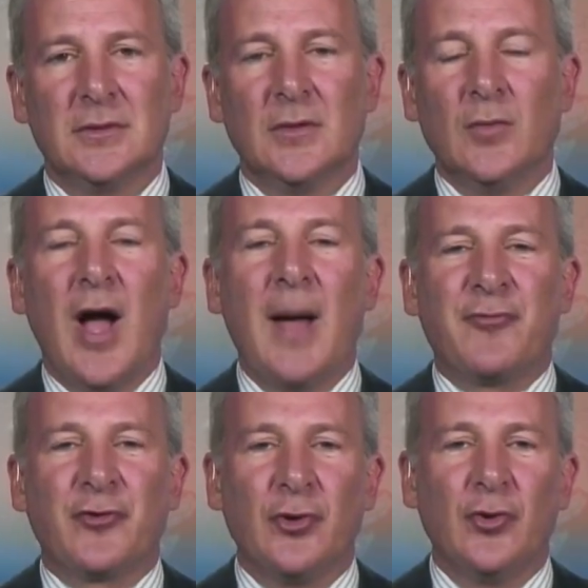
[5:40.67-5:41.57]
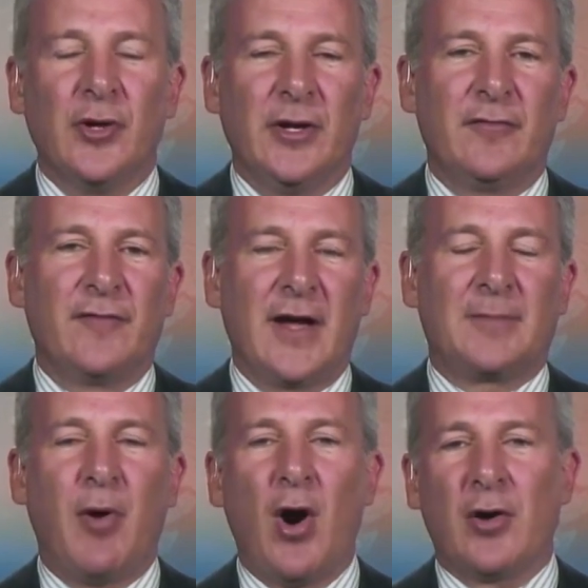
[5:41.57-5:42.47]
Well, absolutely. In
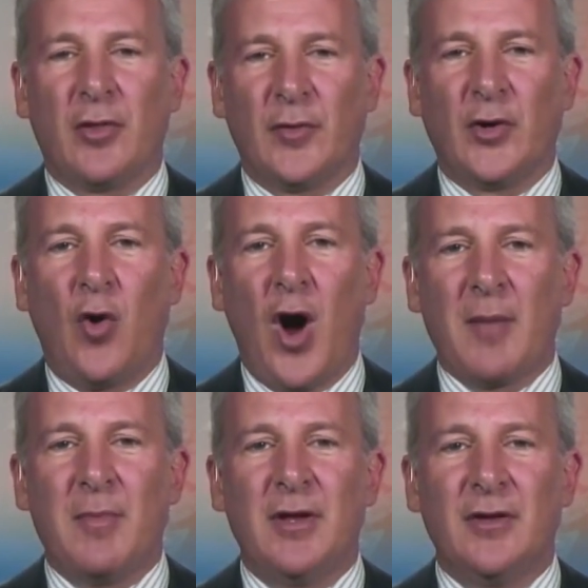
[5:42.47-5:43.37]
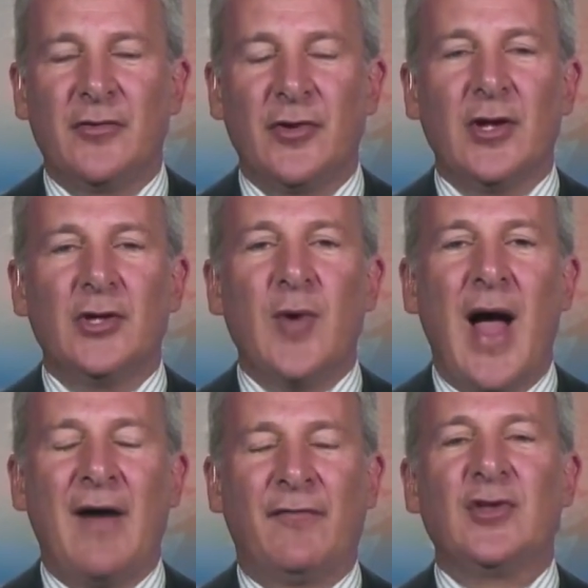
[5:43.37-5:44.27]
fact, part of the requirement is you
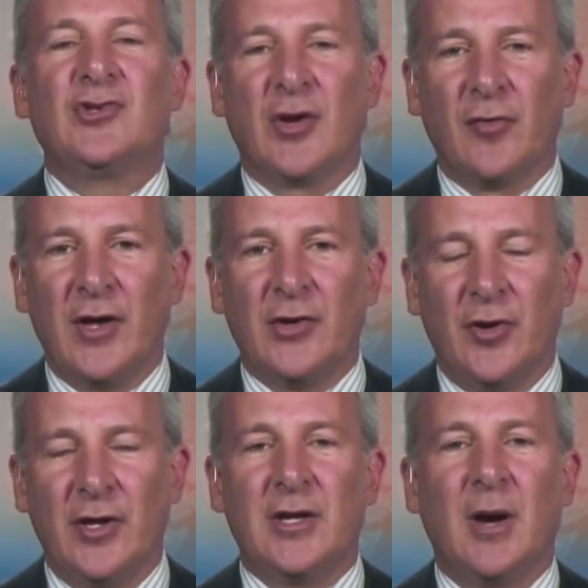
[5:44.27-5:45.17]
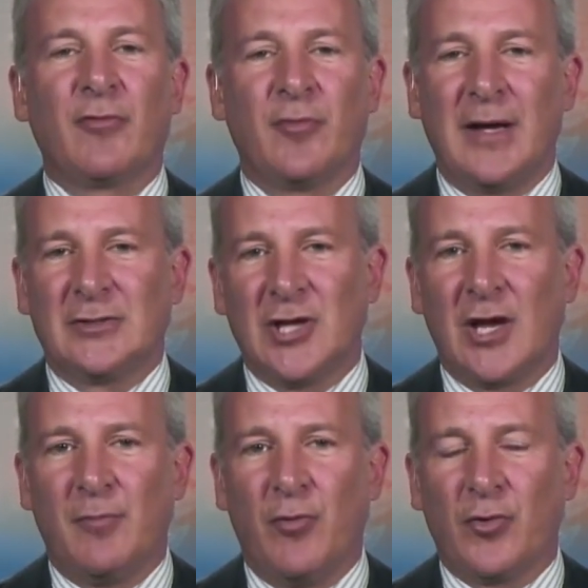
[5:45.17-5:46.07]
have to generate your income from outside
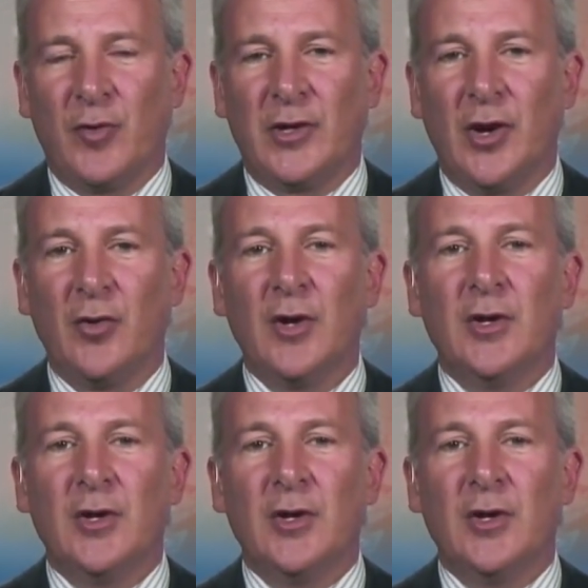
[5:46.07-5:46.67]
of Puerto Rico